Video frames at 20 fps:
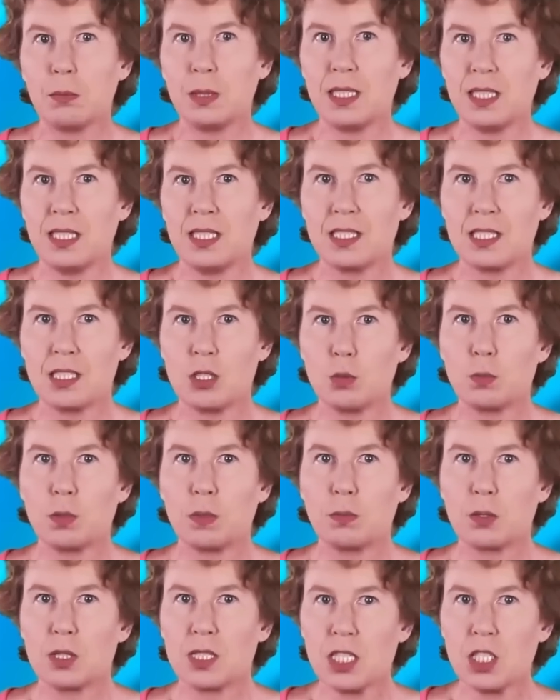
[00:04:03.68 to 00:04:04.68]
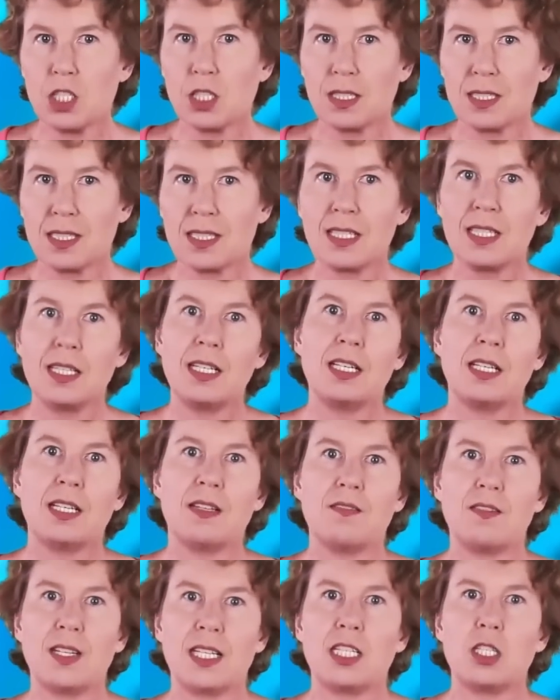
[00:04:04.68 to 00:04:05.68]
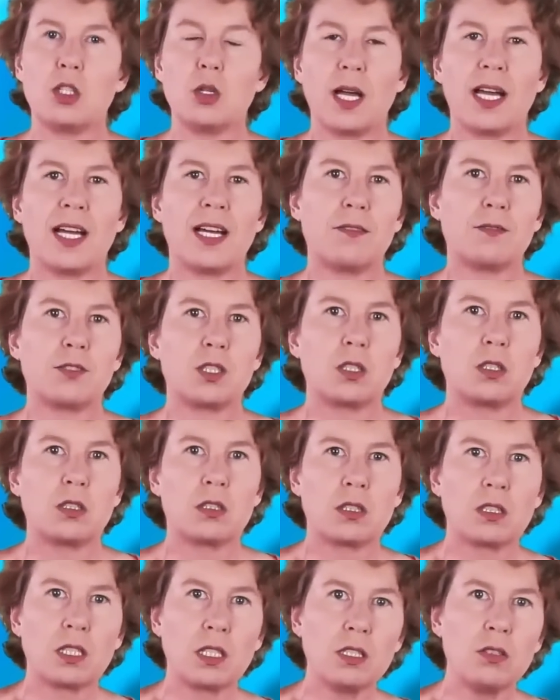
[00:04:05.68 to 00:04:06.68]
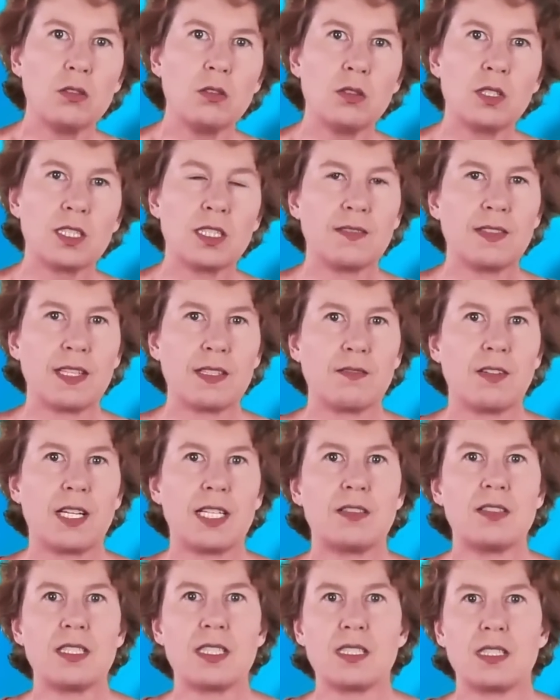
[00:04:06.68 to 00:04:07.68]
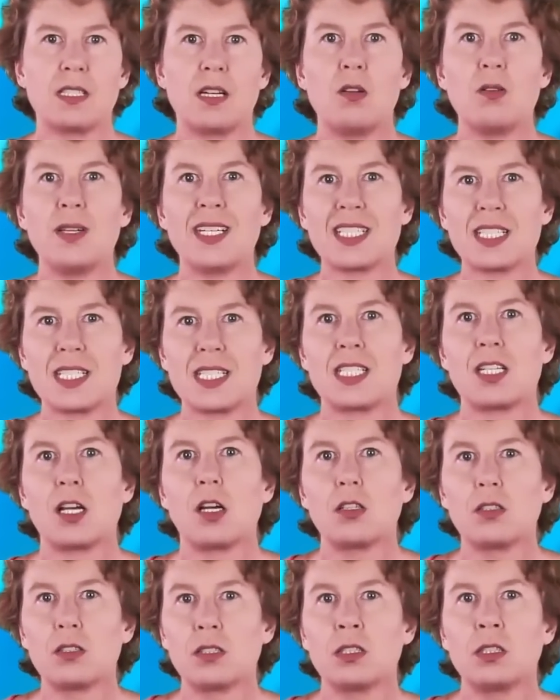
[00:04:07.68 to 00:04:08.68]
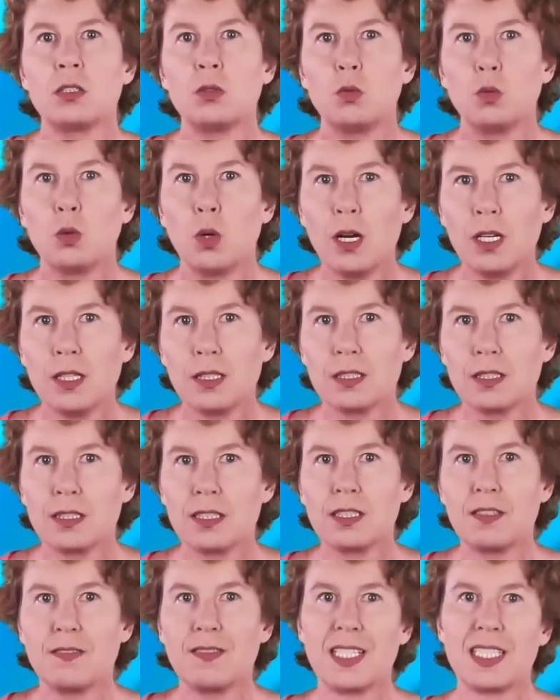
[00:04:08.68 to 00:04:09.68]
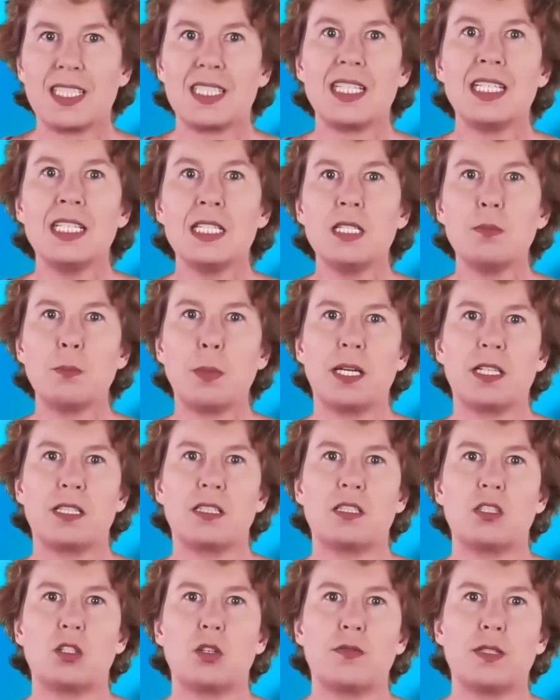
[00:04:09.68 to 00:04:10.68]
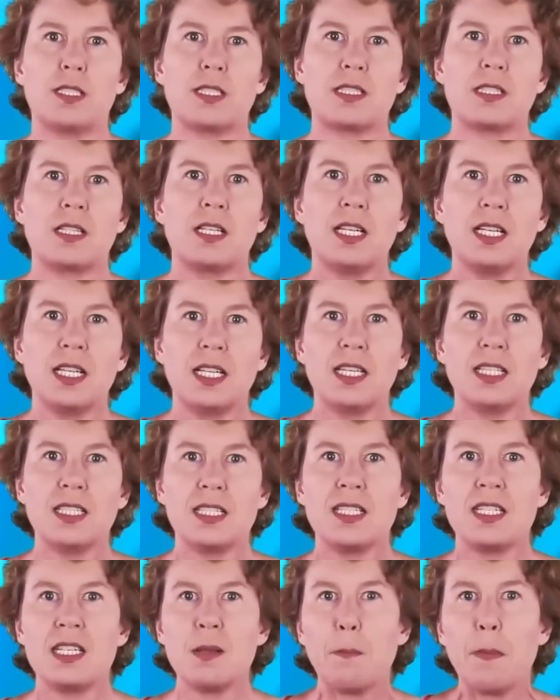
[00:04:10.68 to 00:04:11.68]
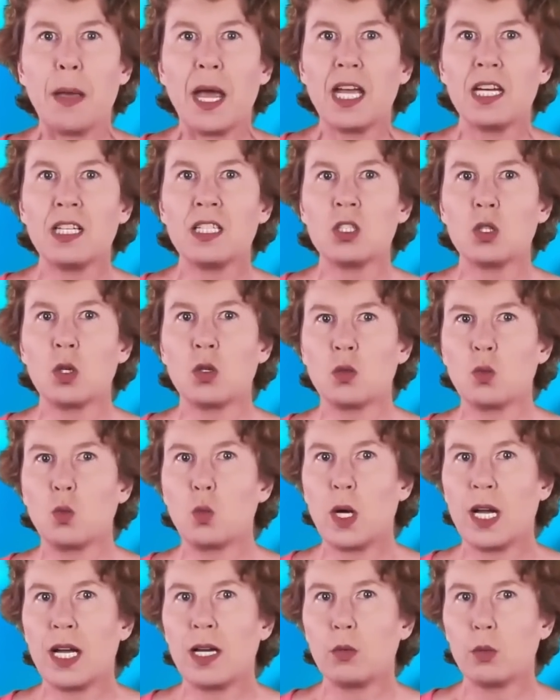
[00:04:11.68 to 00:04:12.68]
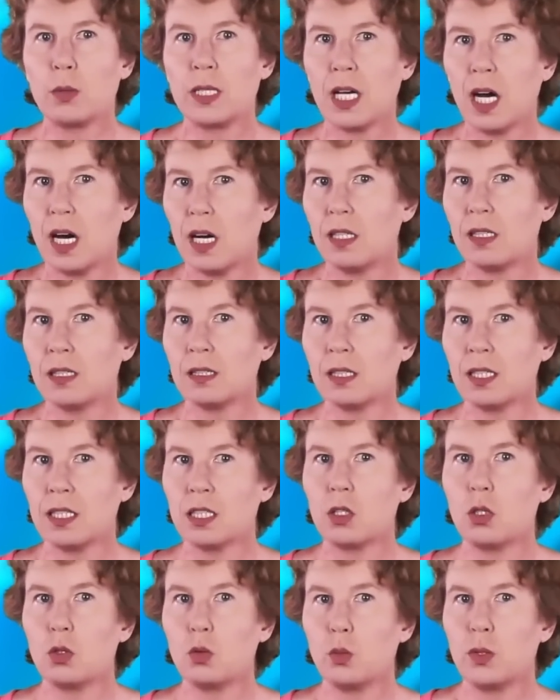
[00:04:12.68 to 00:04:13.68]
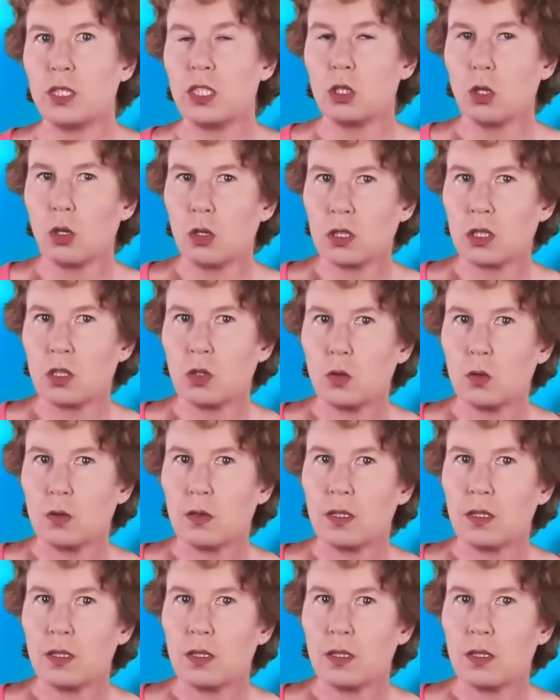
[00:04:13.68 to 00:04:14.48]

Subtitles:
be in superpositions, then you have to conclude that there is no external world that's independent of us. It'd depend on where we are and who we talk to.